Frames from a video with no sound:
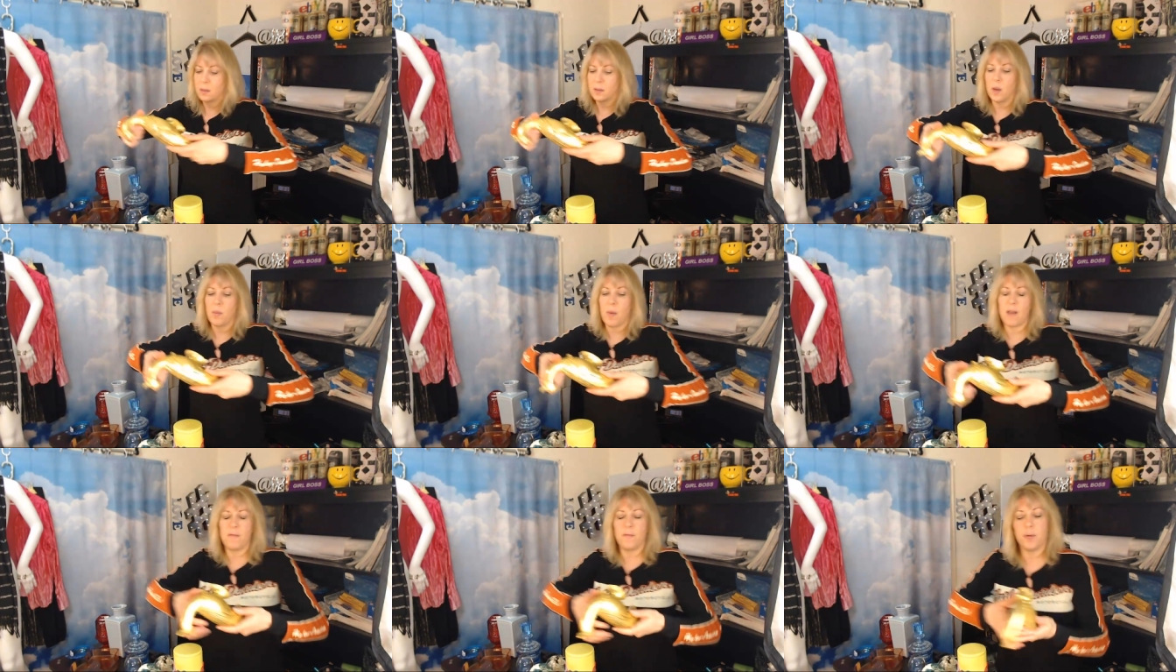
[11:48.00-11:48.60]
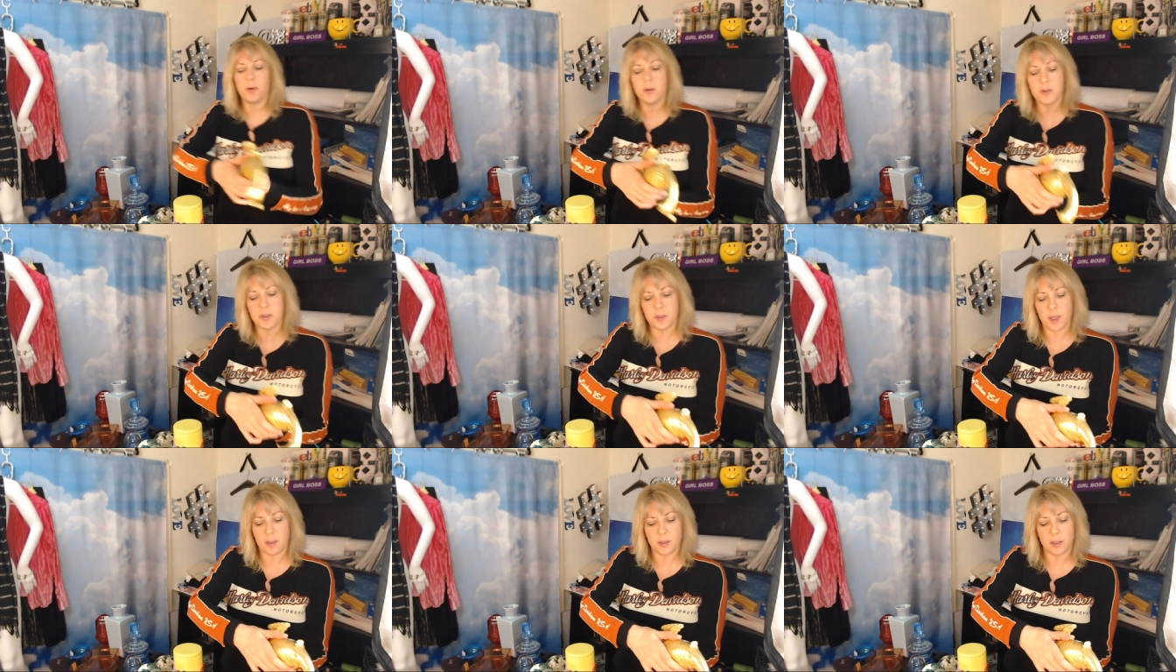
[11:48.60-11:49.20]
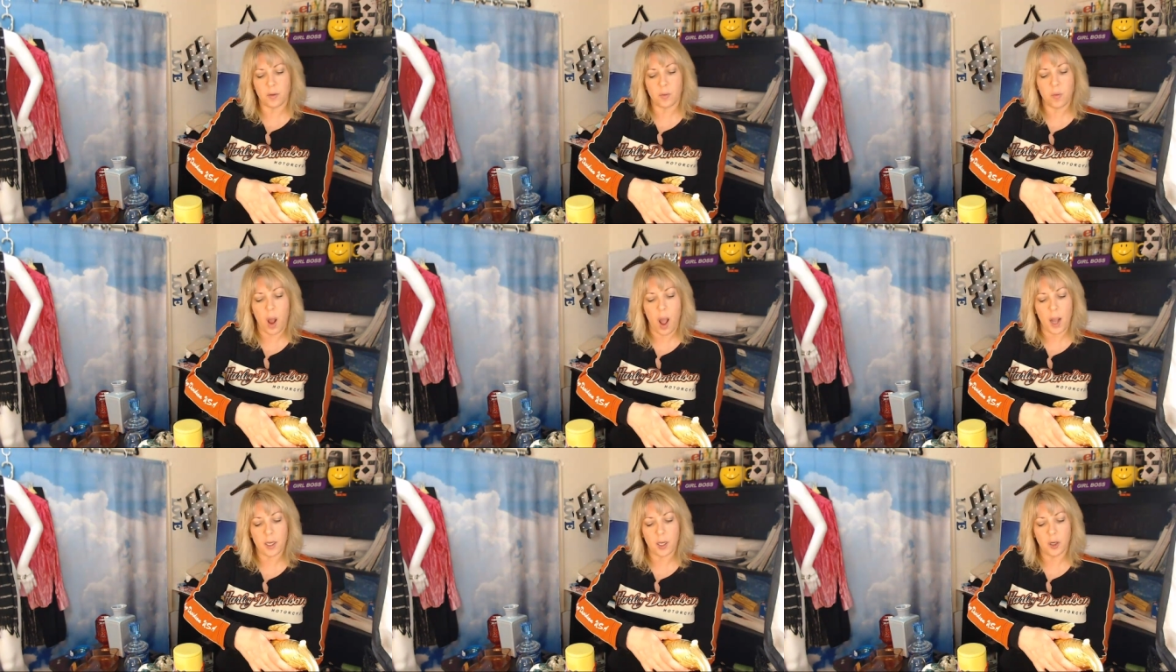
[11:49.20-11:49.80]
So my first
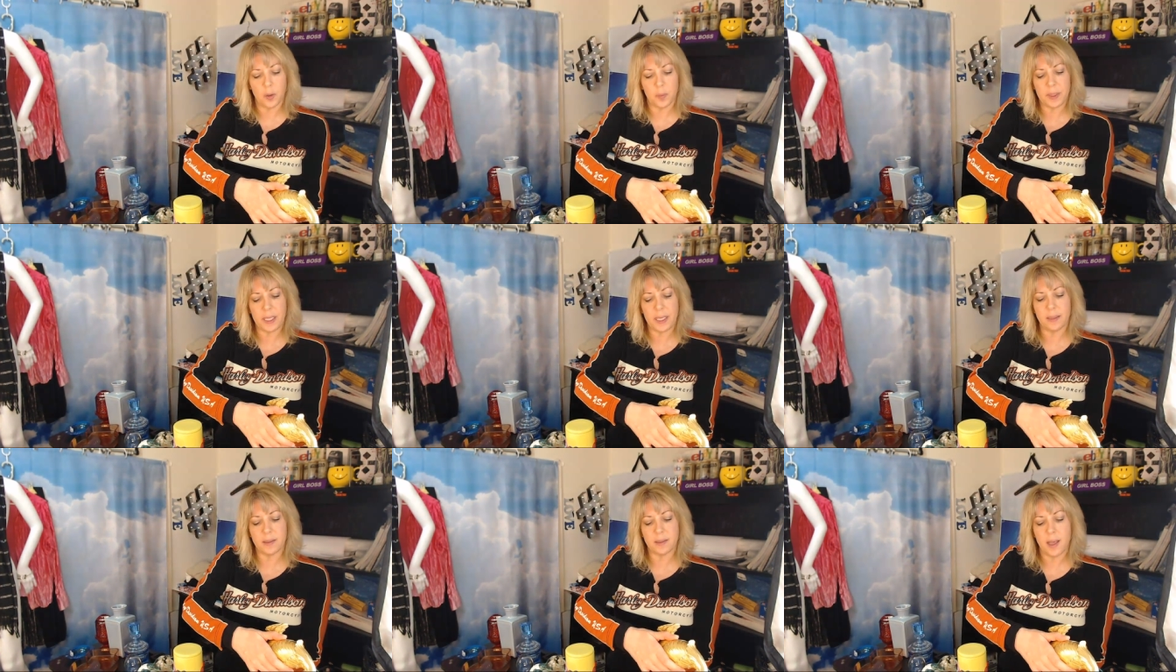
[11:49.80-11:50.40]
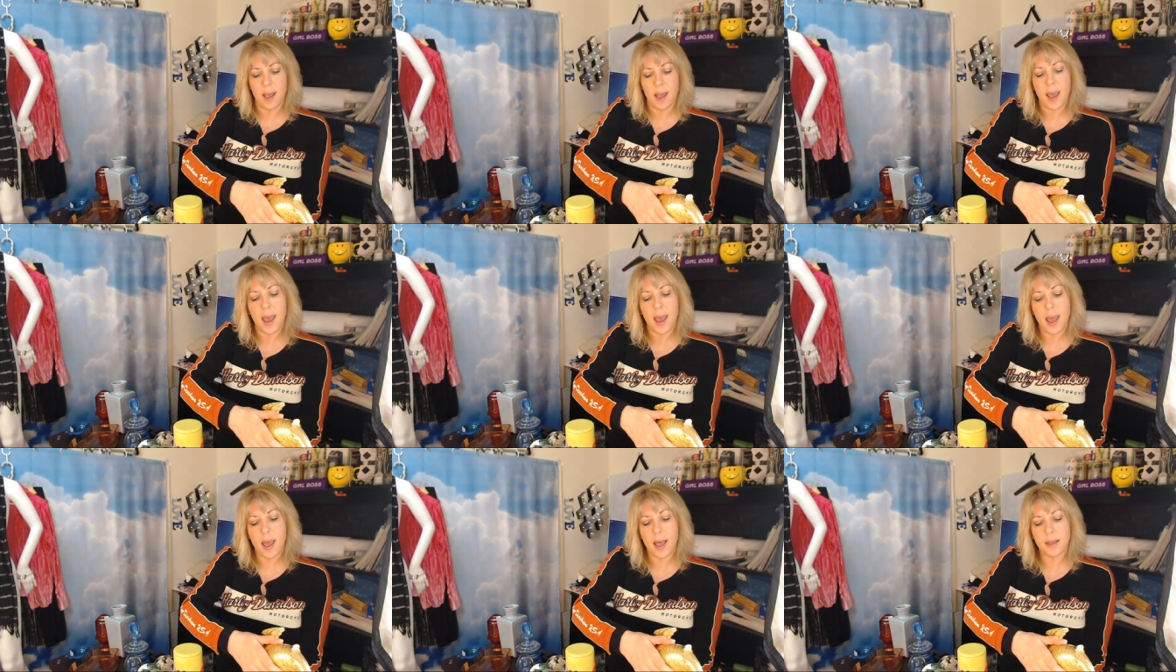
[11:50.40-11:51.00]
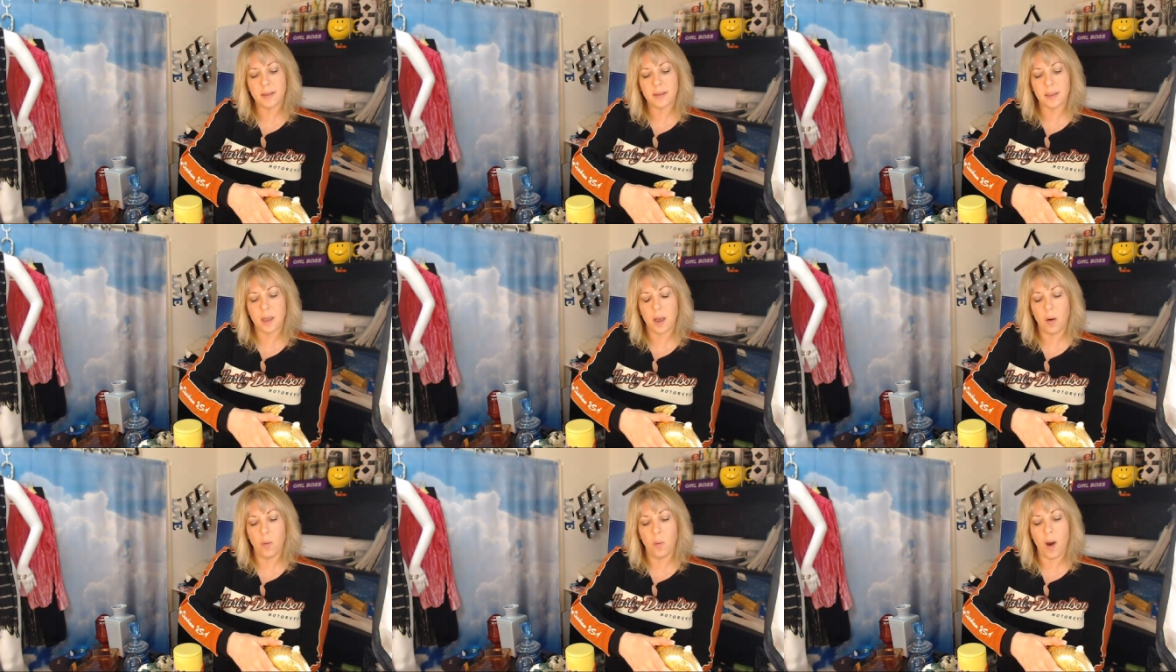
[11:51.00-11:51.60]
Syroco piece, S
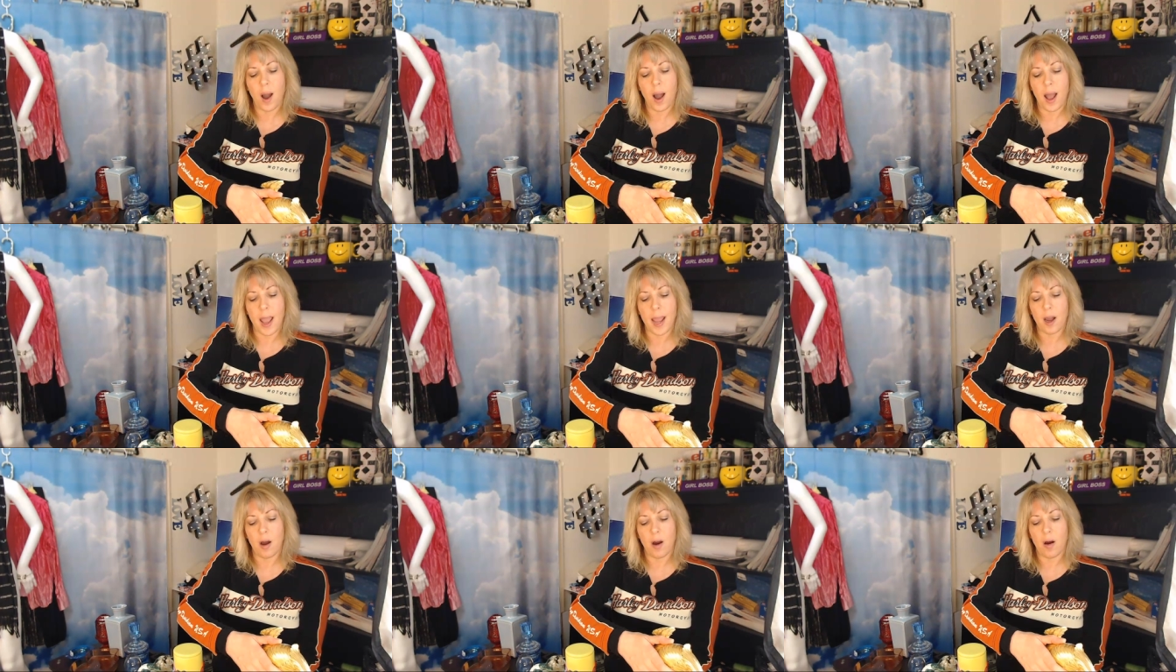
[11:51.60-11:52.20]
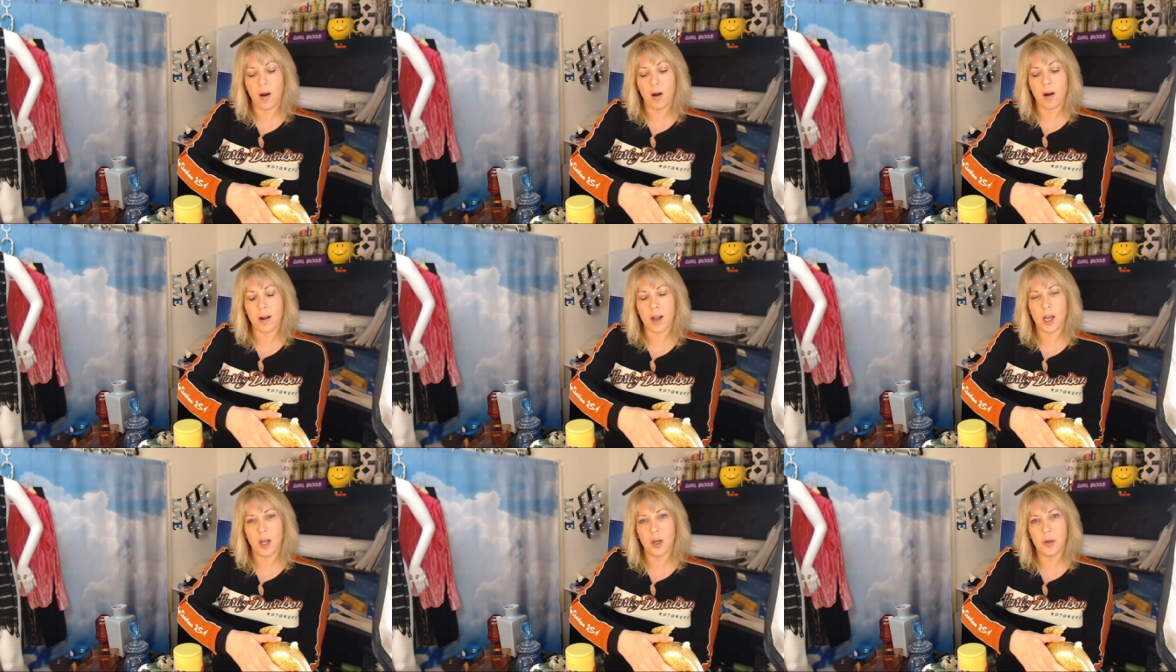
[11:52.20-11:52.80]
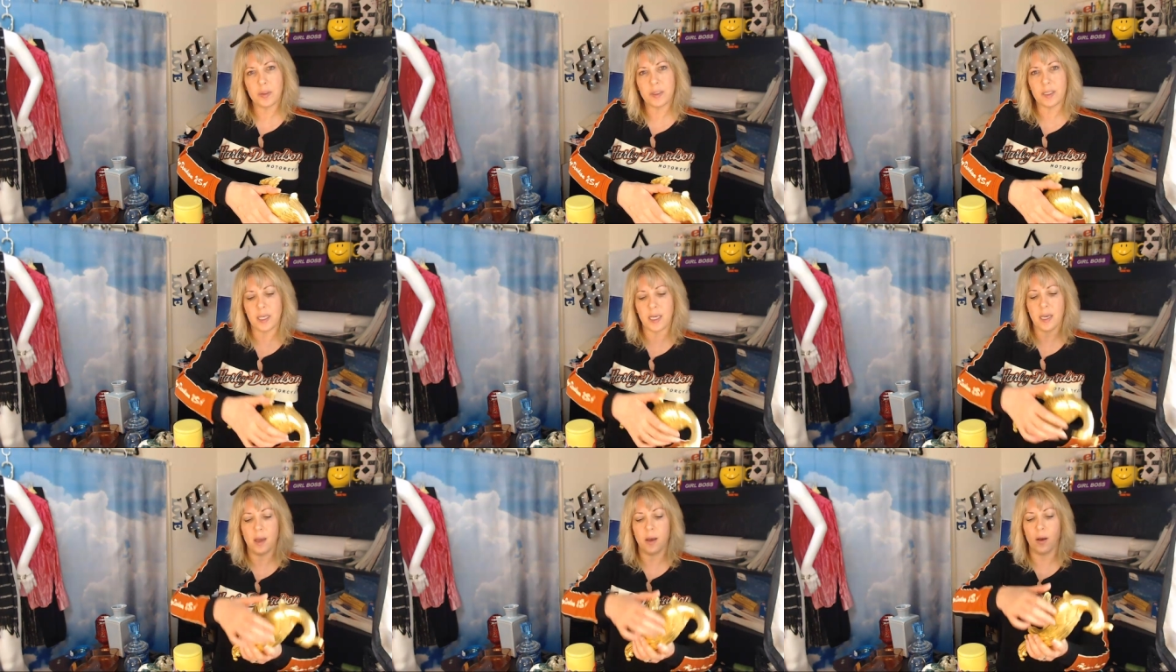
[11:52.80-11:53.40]
Y R O
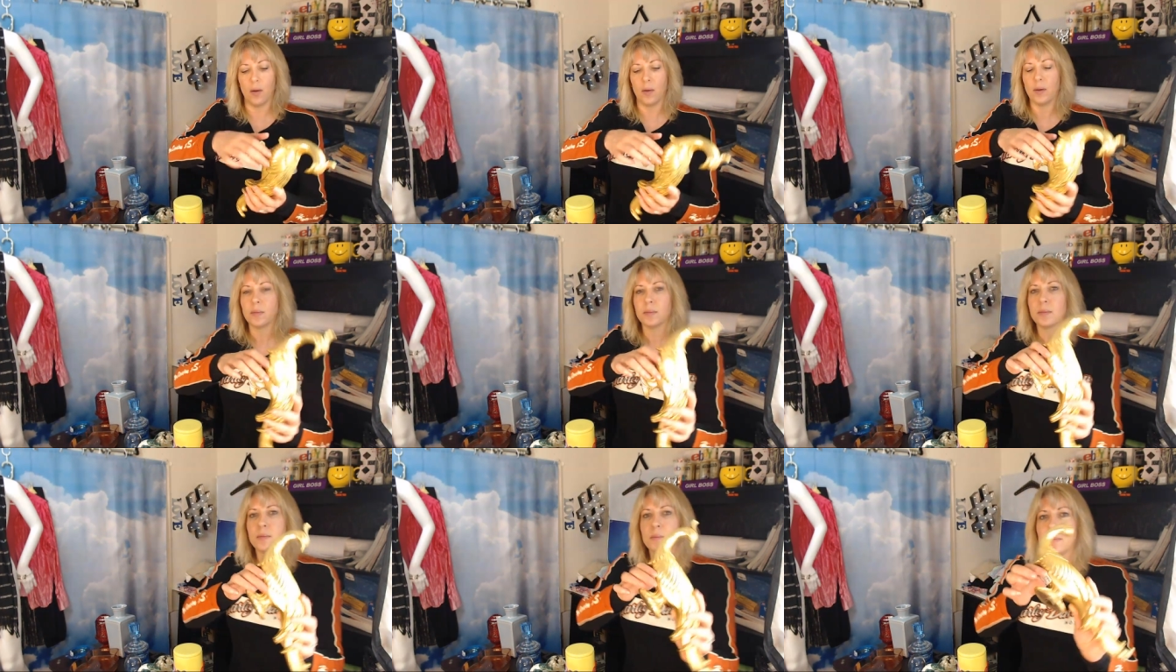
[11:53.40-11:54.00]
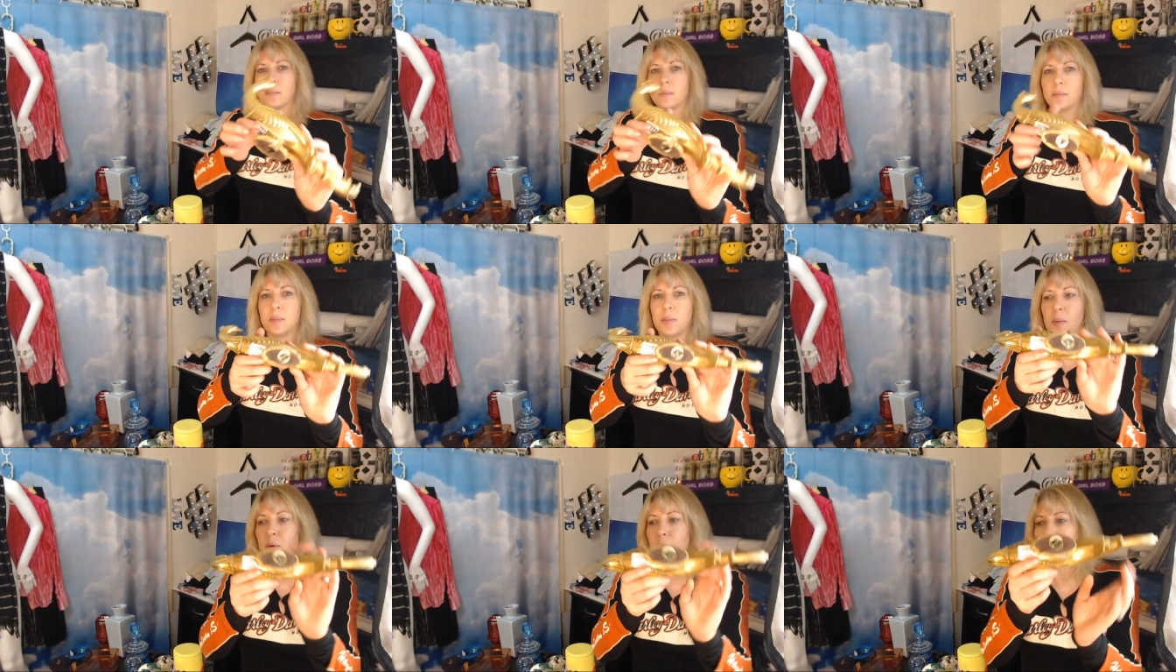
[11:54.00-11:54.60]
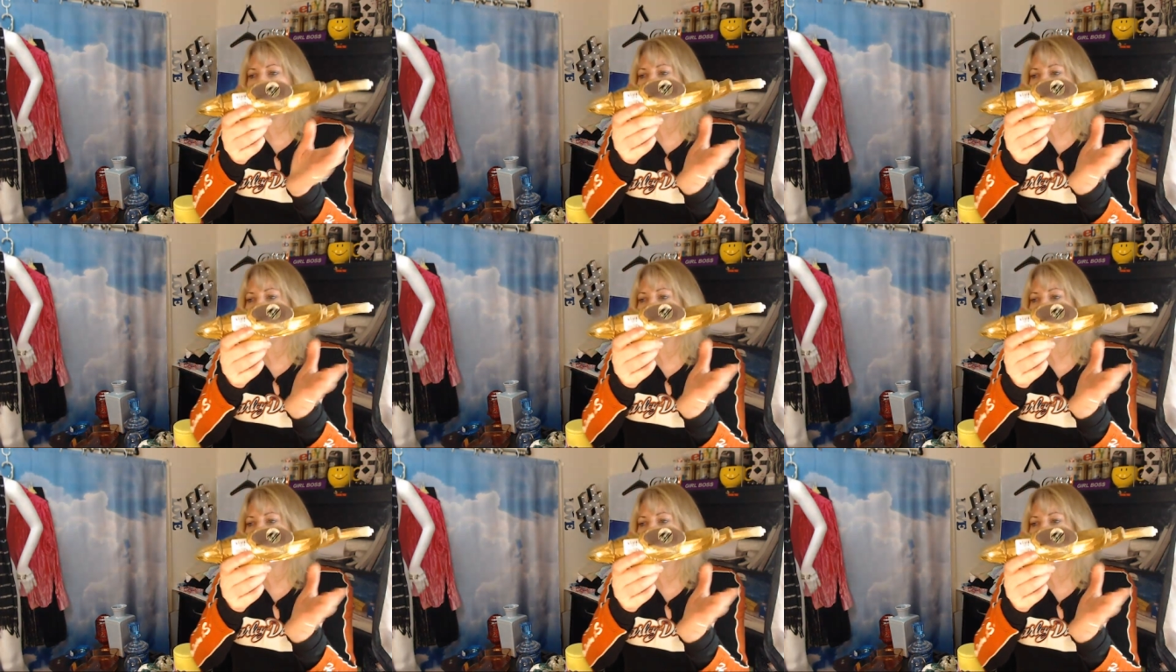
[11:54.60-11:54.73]
C O. Let me bring